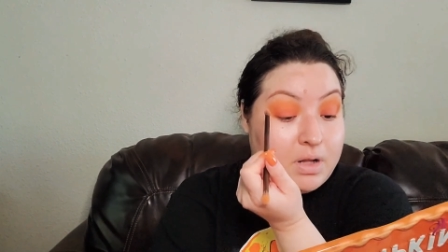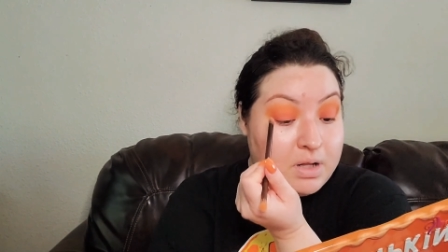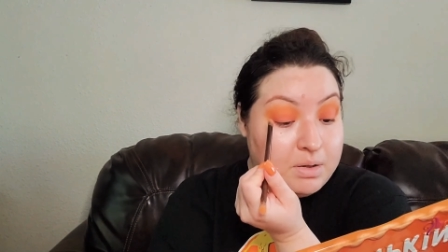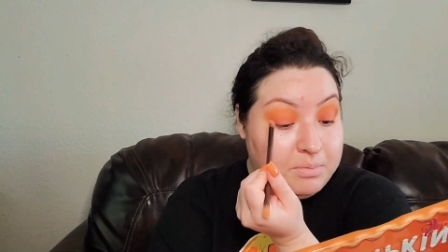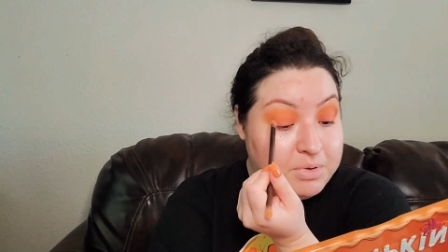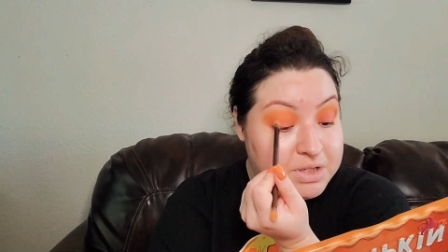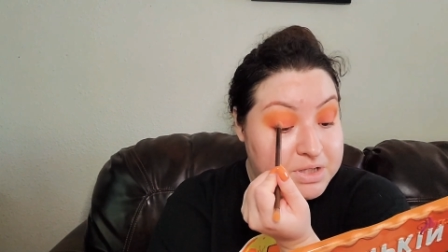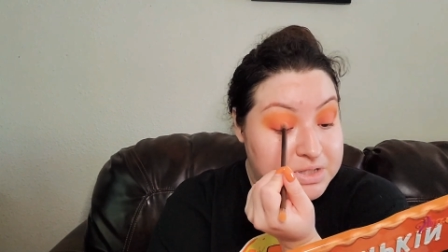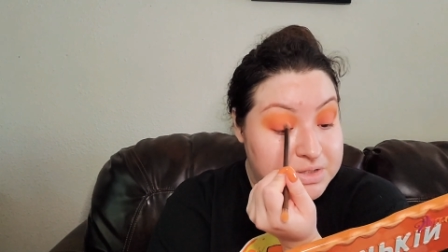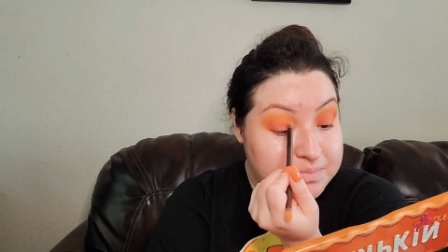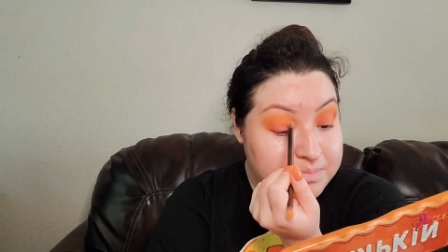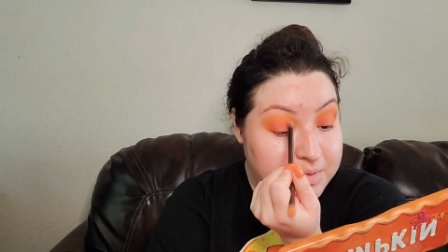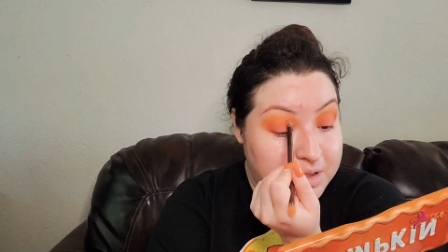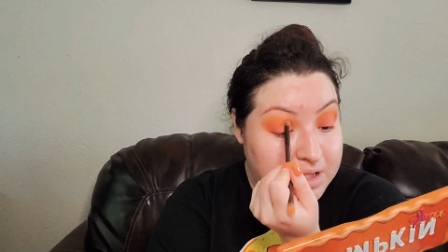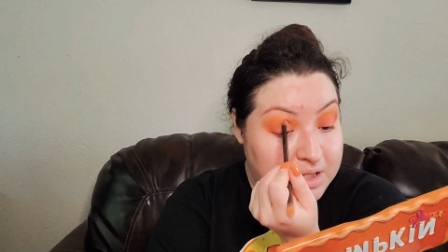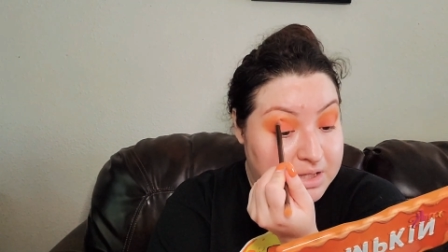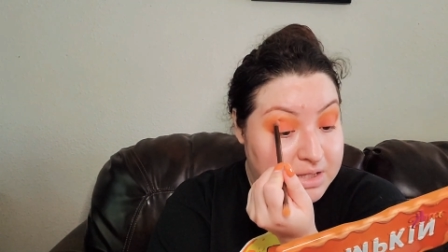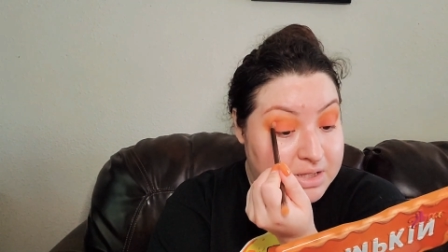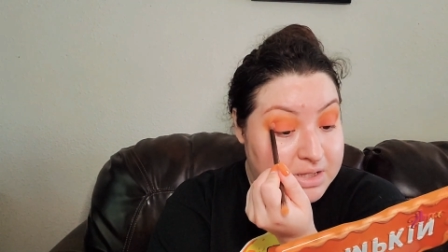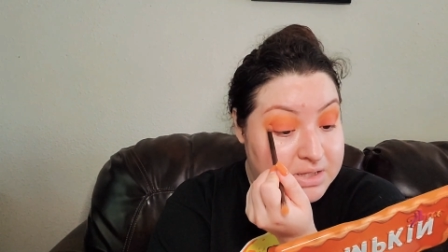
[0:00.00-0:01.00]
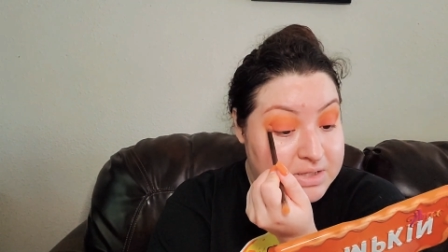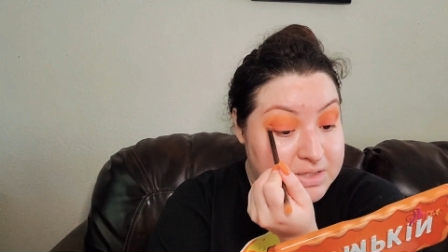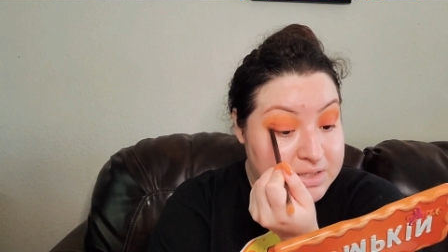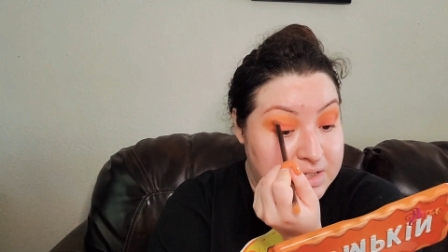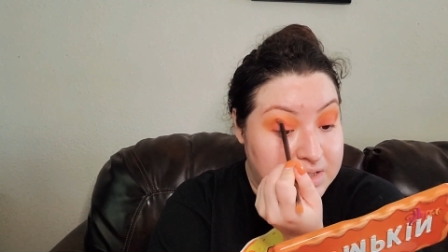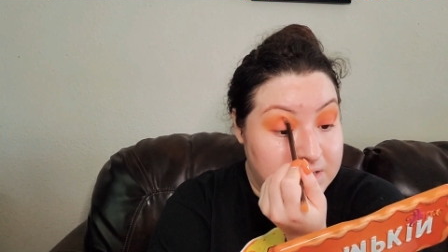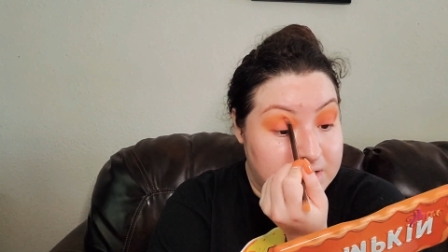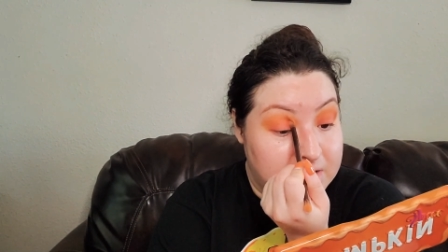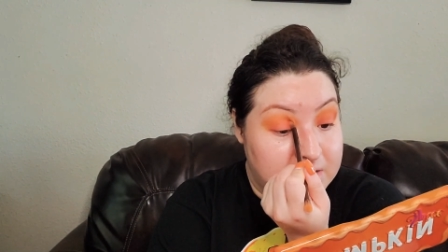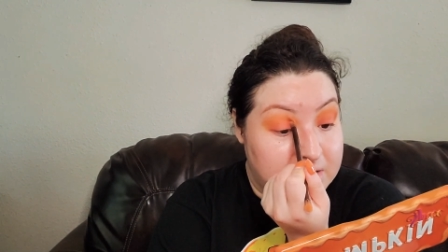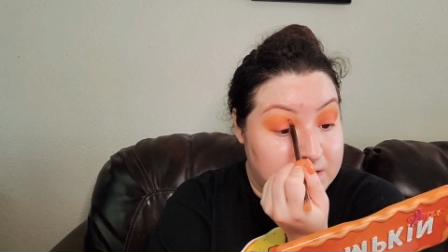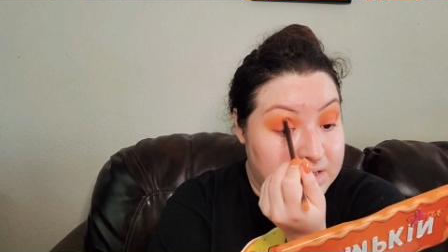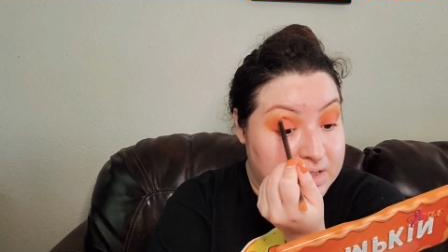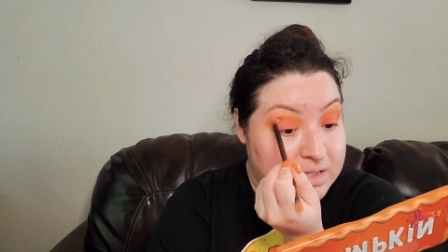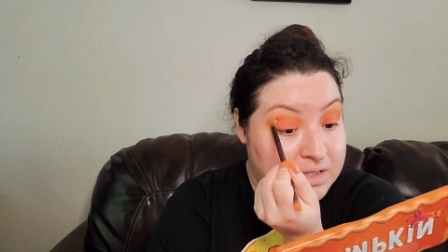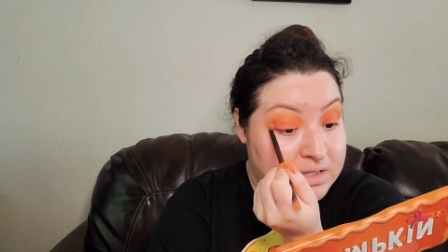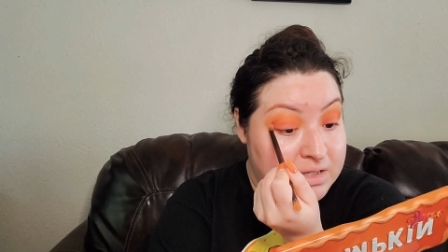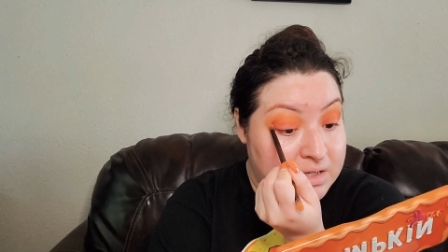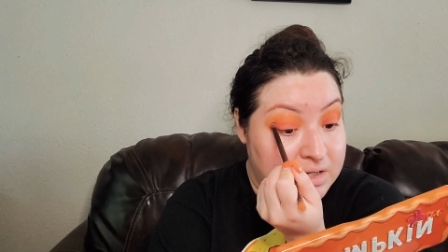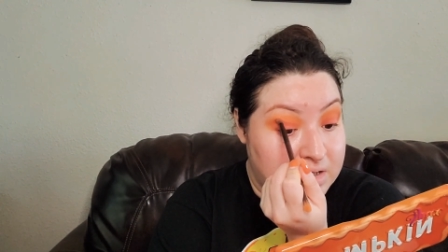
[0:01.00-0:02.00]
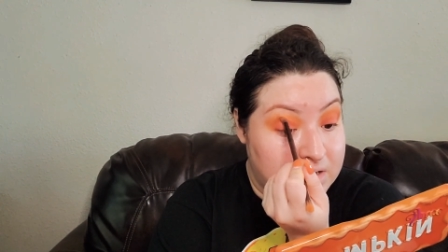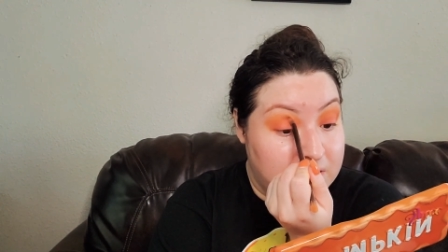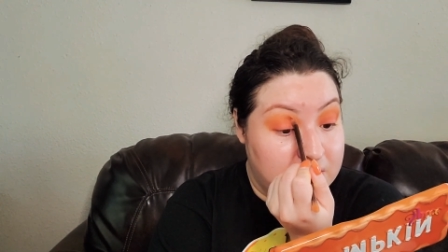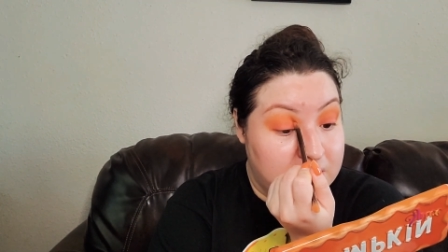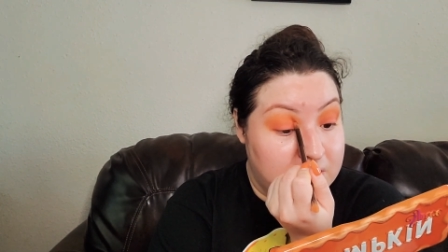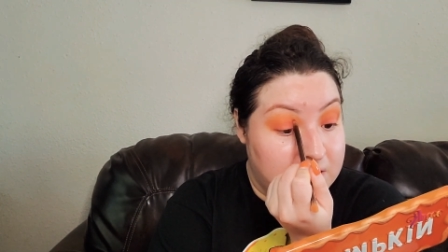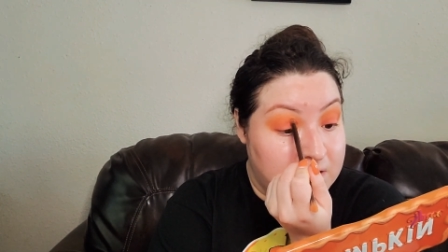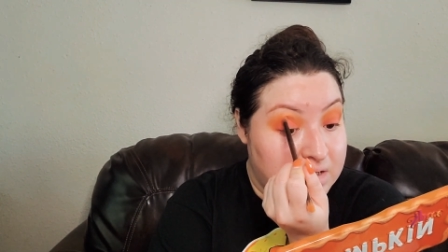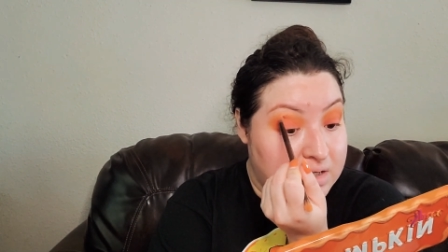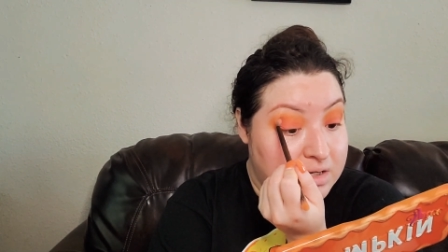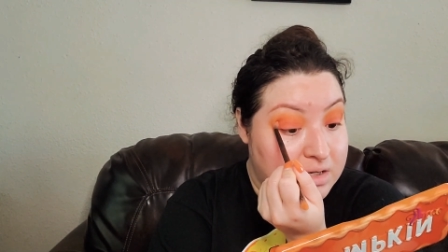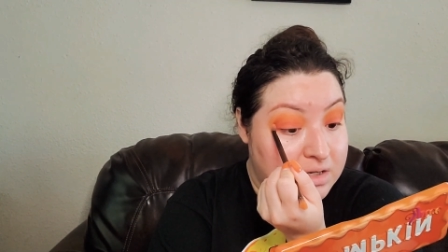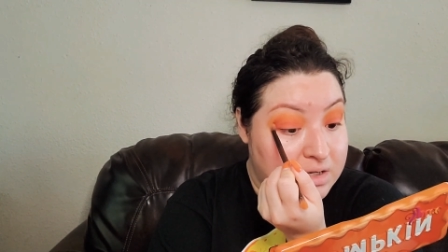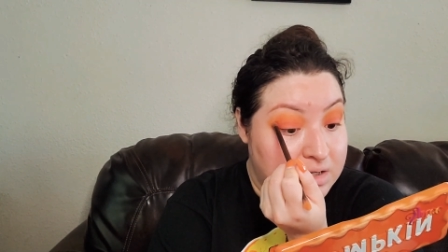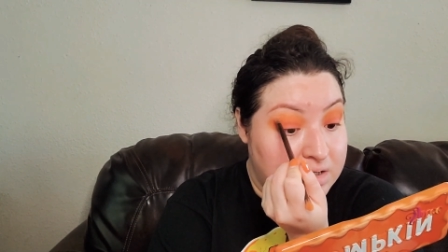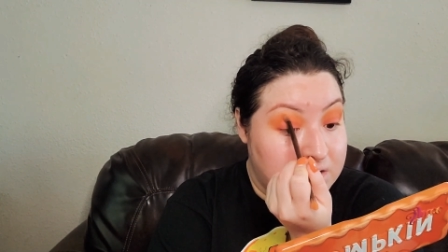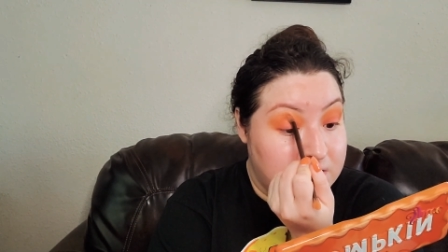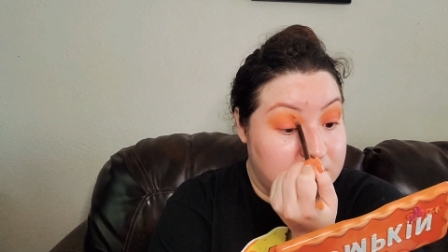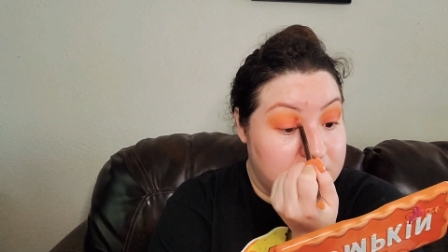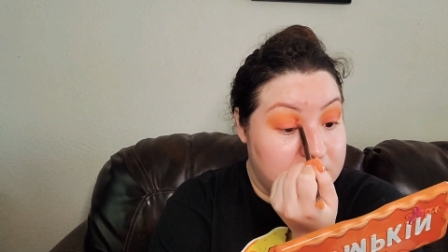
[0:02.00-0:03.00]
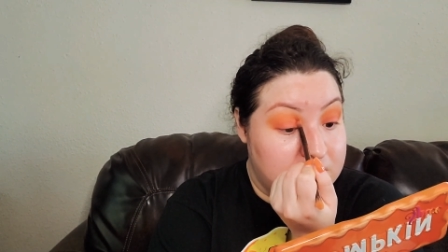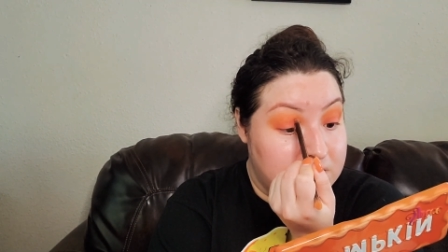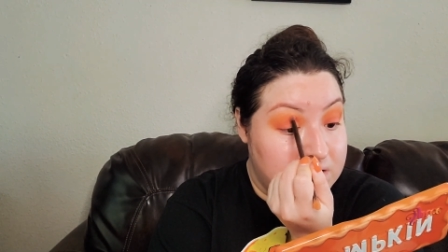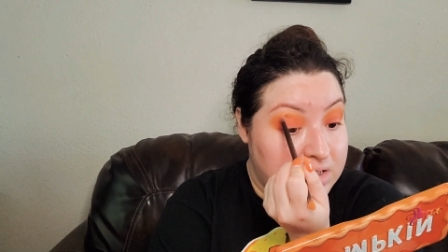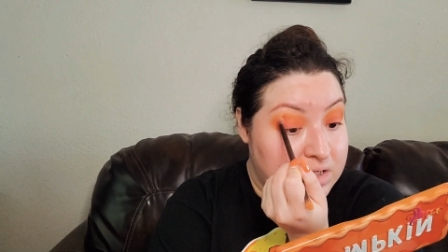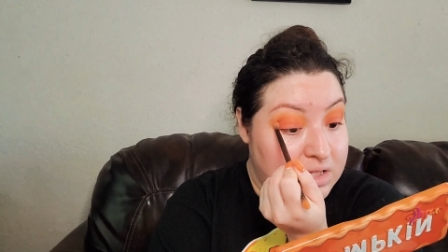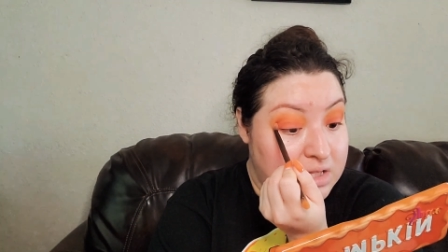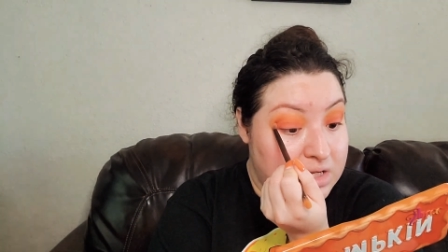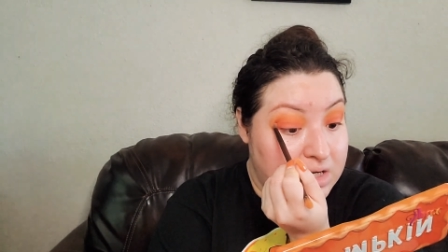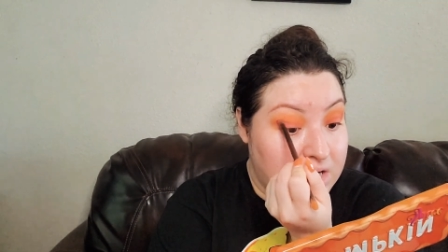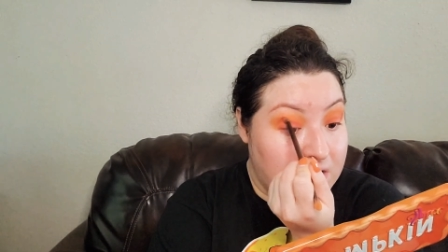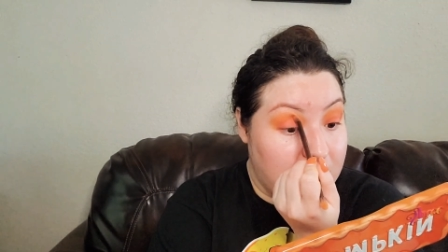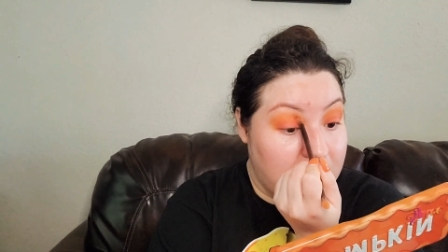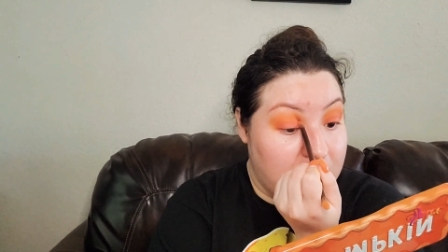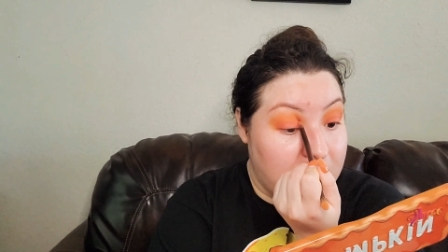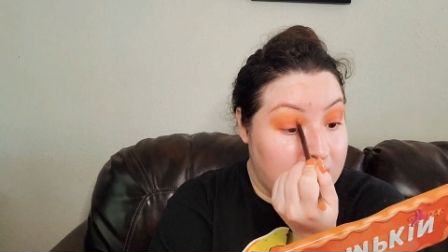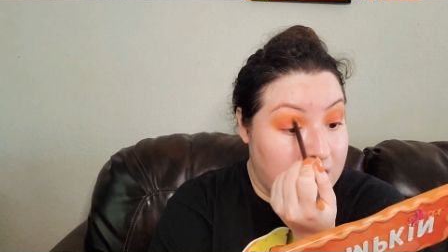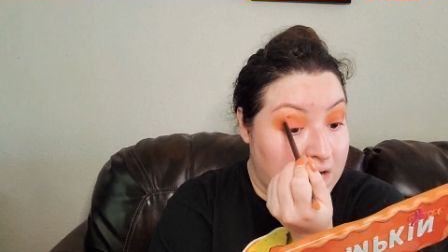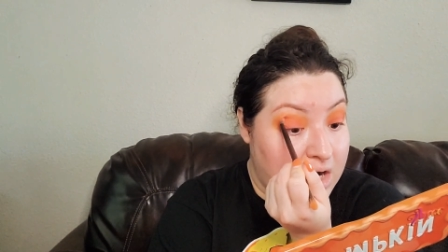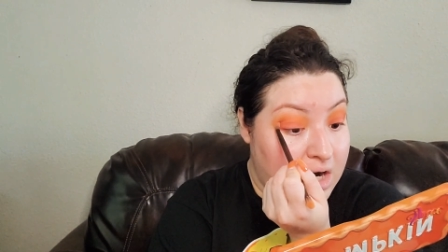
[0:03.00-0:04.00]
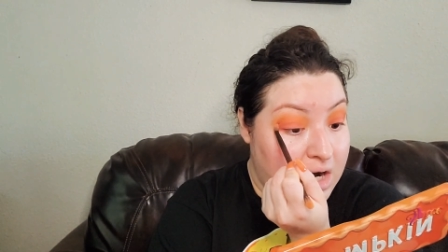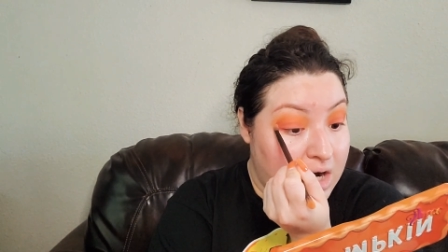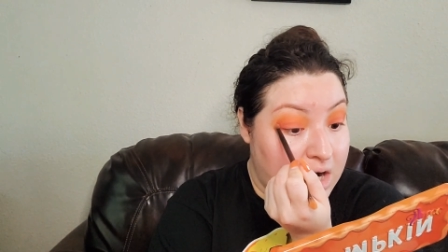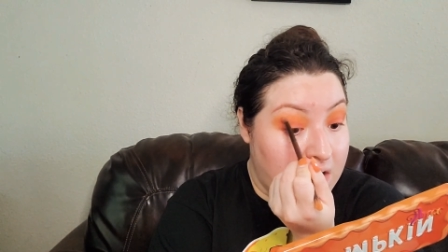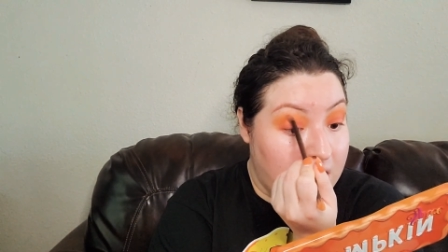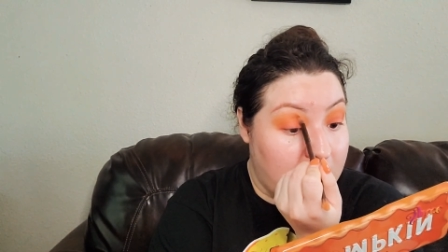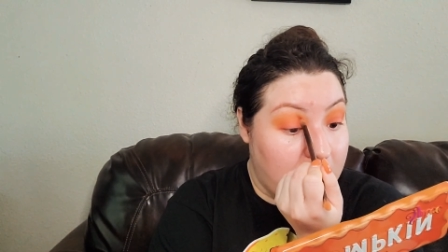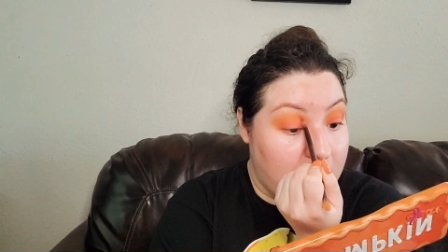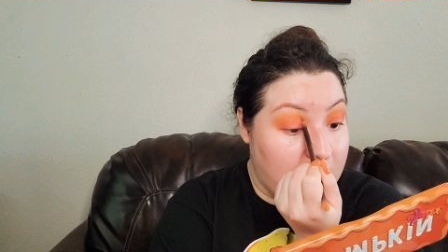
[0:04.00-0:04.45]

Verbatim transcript: Let me just blend this in to the other color.